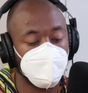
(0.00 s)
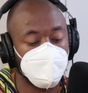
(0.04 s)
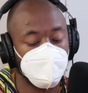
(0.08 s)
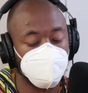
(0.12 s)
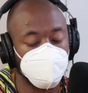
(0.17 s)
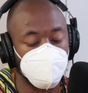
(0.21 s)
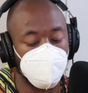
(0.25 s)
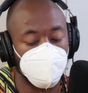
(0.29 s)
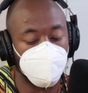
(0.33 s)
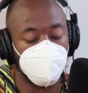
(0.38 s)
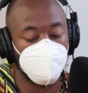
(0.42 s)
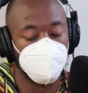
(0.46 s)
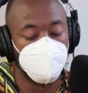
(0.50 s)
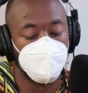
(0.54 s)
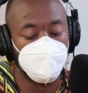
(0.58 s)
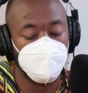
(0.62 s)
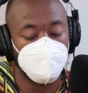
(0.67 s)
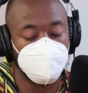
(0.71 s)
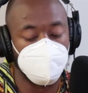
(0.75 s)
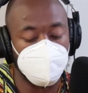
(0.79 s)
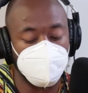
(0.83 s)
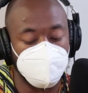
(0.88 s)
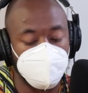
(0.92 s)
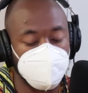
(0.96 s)
So,
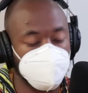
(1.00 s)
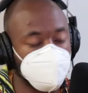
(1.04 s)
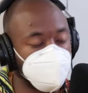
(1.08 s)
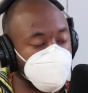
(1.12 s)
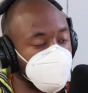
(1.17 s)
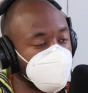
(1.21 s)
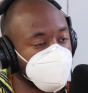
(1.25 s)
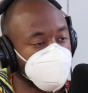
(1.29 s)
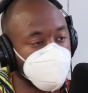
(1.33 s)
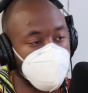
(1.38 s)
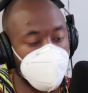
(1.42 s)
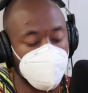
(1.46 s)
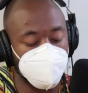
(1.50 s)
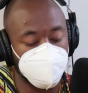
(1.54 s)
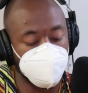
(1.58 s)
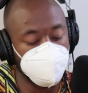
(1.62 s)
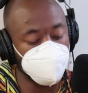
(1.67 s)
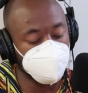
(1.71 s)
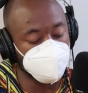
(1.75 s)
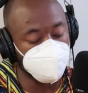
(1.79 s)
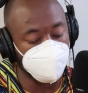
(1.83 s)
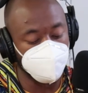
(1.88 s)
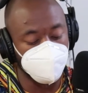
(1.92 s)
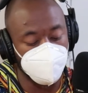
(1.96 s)
yeah, that's my
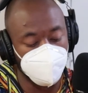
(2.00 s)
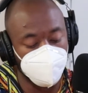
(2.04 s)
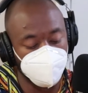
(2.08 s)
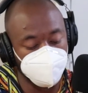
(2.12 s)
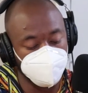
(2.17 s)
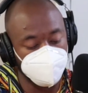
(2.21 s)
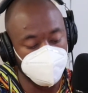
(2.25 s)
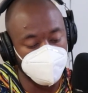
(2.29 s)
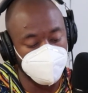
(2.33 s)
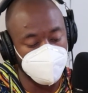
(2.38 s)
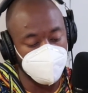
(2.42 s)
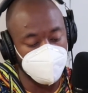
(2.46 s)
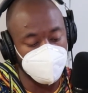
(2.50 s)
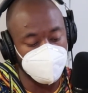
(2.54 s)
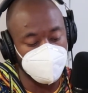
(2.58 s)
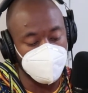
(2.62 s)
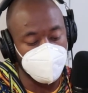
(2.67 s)
piece on the whole thing, man.